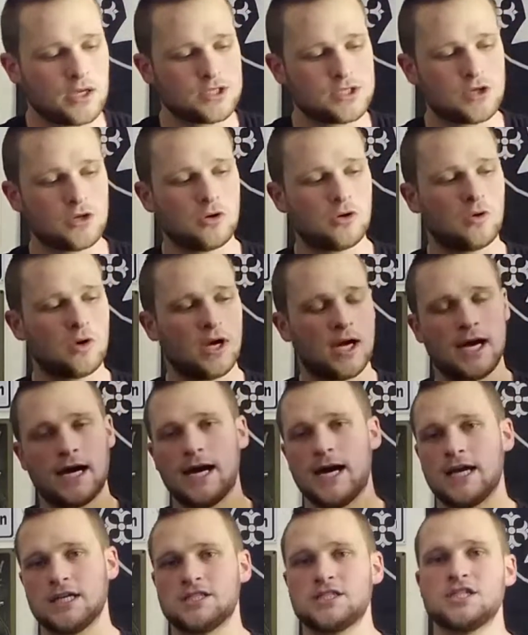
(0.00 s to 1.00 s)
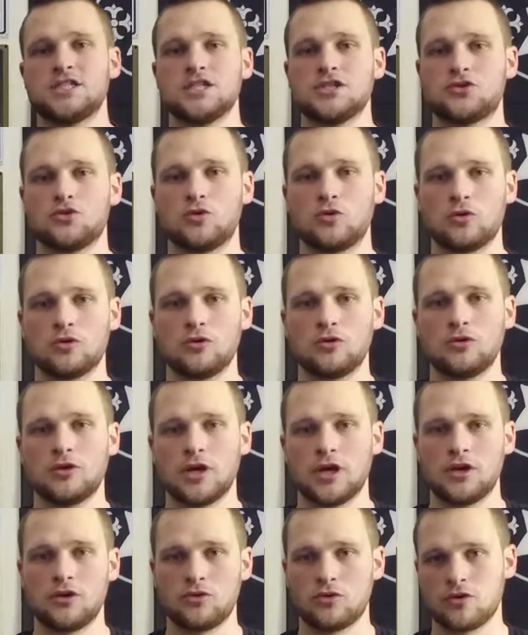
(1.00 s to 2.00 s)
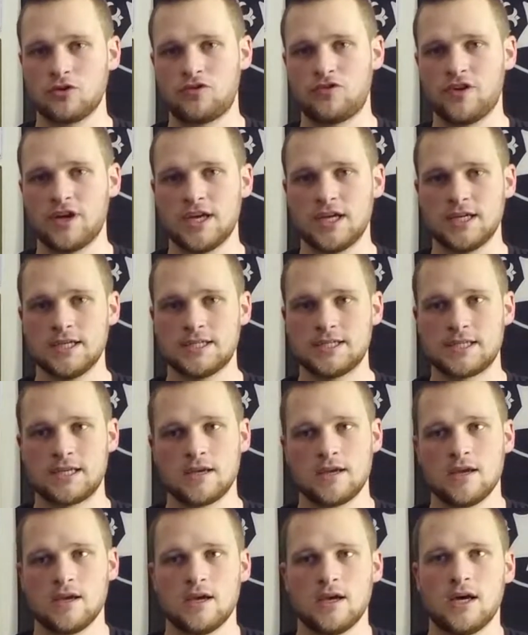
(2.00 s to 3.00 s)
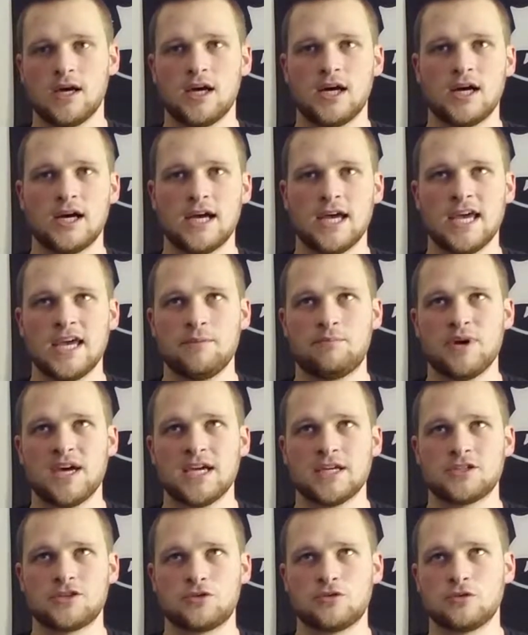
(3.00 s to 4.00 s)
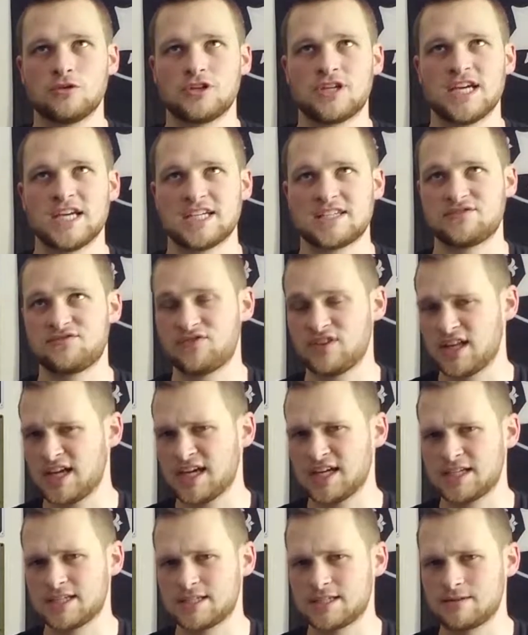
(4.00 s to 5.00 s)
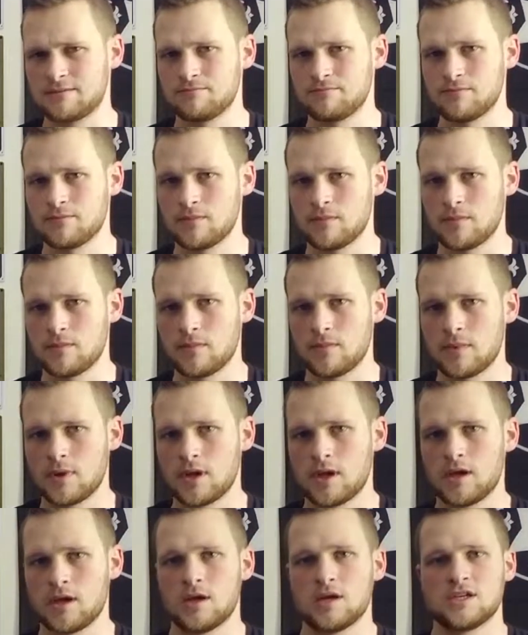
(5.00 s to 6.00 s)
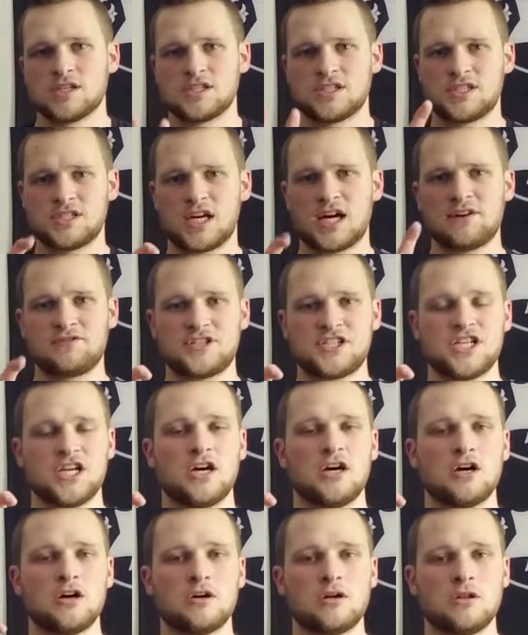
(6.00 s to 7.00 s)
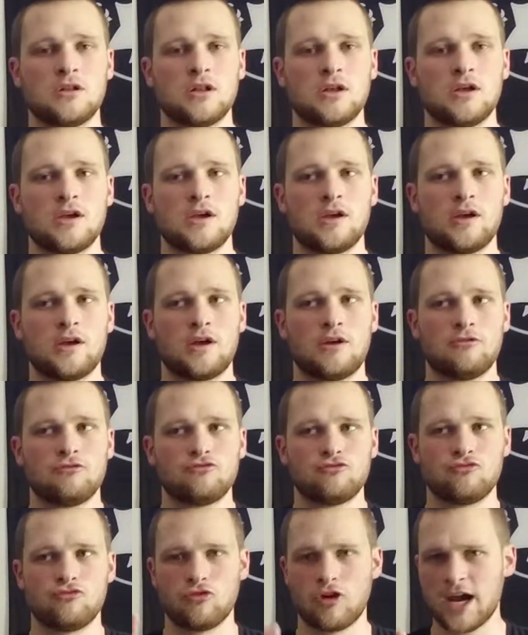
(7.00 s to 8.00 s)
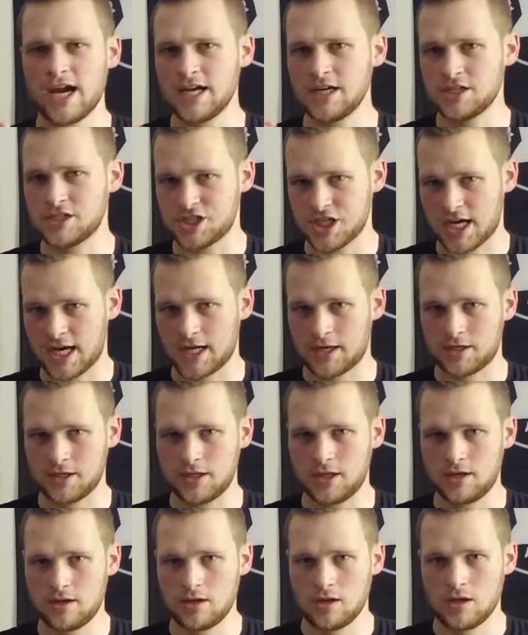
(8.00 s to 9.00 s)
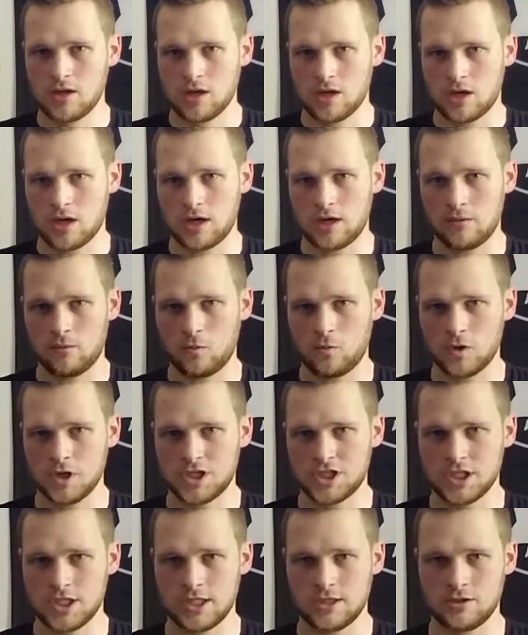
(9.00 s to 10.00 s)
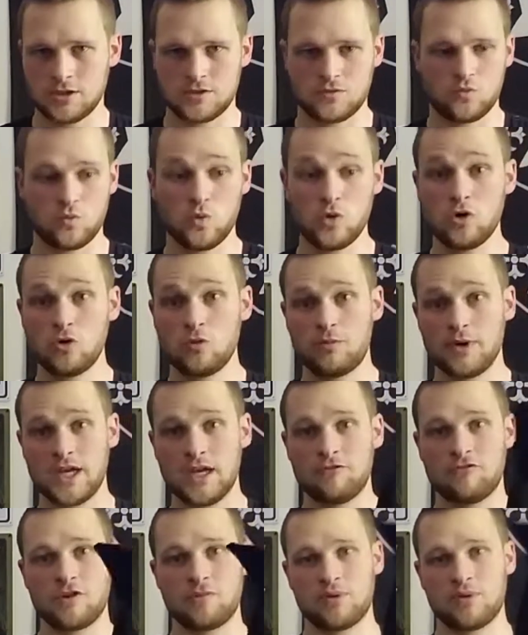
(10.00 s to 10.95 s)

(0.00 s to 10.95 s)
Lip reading: So I actually just ordered a North Face Apex Gore-Tex Flex soft shell rain jacket, which will be